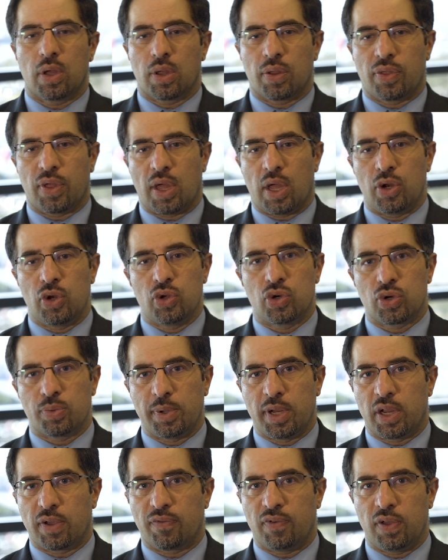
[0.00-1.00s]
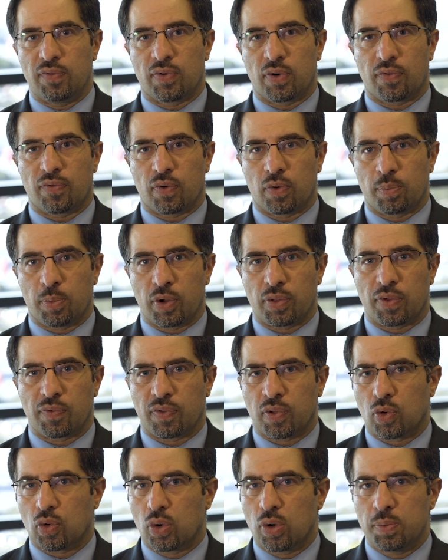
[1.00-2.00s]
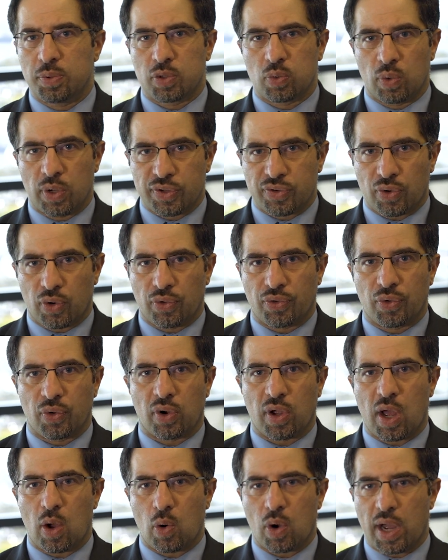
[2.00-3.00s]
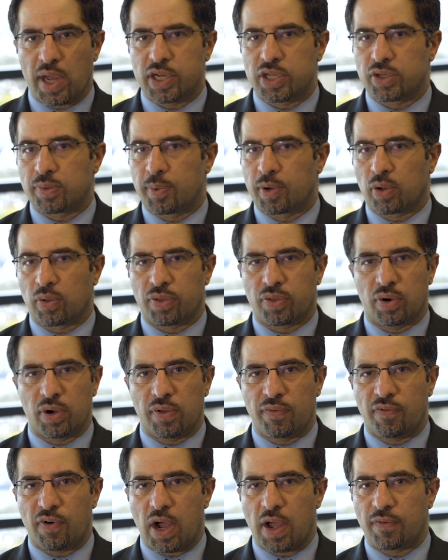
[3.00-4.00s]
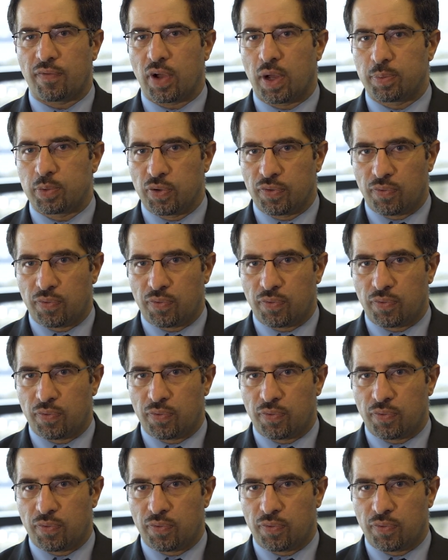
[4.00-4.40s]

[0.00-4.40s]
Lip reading: The neutropenic fever for both of the groups was also quite similar, 35 up to